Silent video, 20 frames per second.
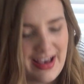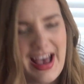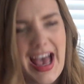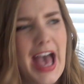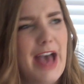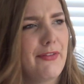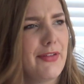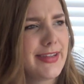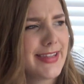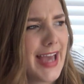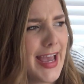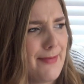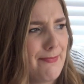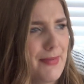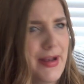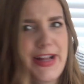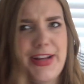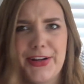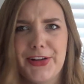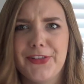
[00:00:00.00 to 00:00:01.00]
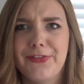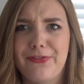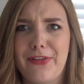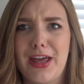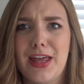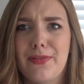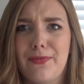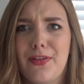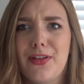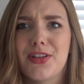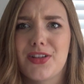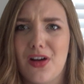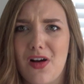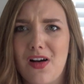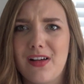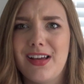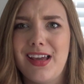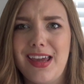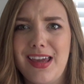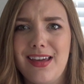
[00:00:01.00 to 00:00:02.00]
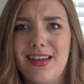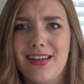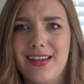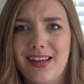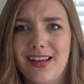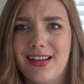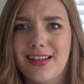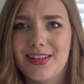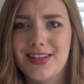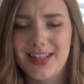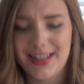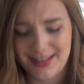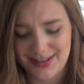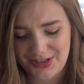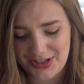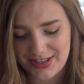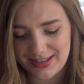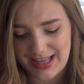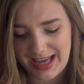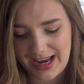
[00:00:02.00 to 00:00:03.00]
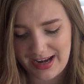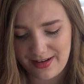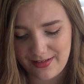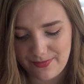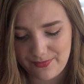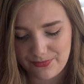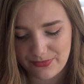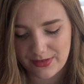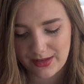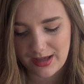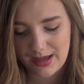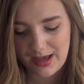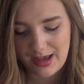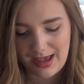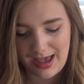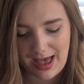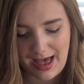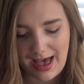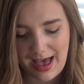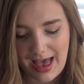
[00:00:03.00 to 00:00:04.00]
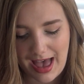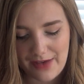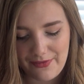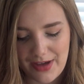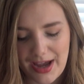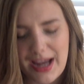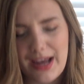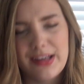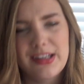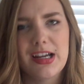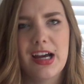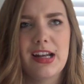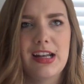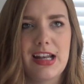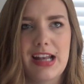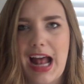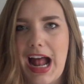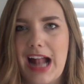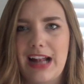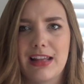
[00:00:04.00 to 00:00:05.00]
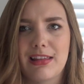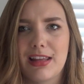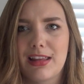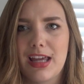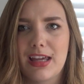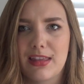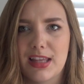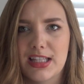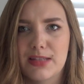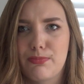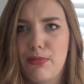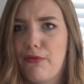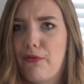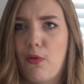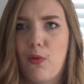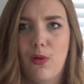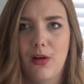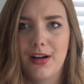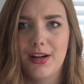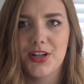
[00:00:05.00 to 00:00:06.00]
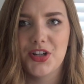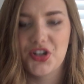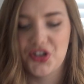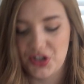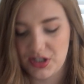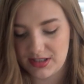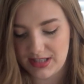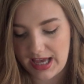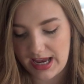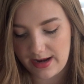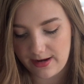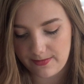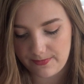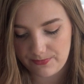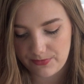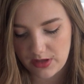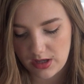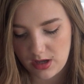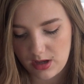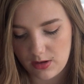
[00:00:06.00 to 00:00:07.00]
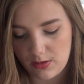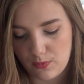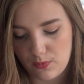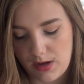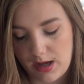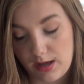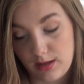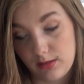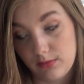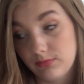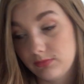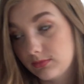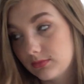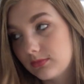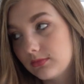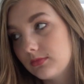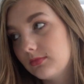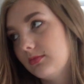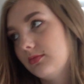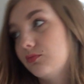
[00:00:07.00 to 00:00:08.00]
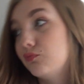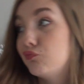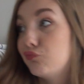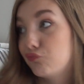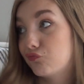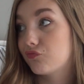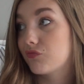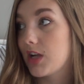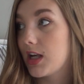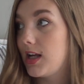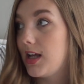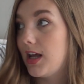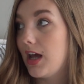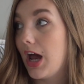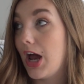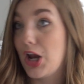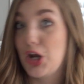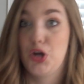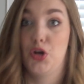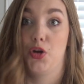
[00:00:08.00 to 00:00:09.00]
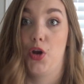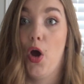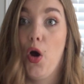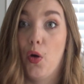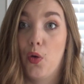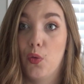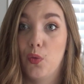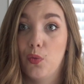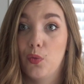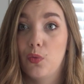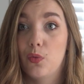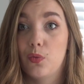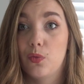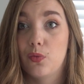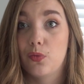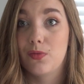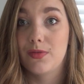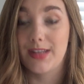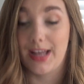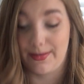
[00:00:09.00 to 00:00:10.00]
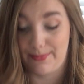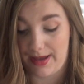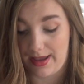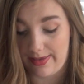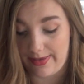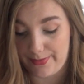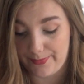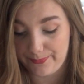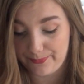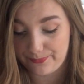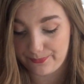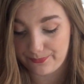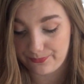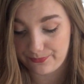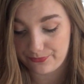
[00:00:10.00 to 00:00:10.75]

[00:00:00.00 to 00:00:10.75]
Haven't I been your faithful donkey? She said. Have I done anything like this before? She said. Well, no, said Balaam.